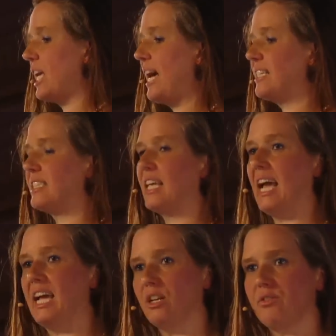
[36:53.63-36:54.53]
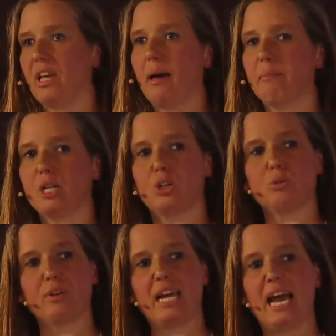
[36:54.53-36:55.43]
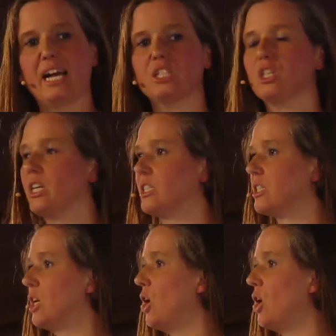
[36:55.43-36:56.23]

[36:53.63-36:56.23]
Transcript: cascade of chemical reactions.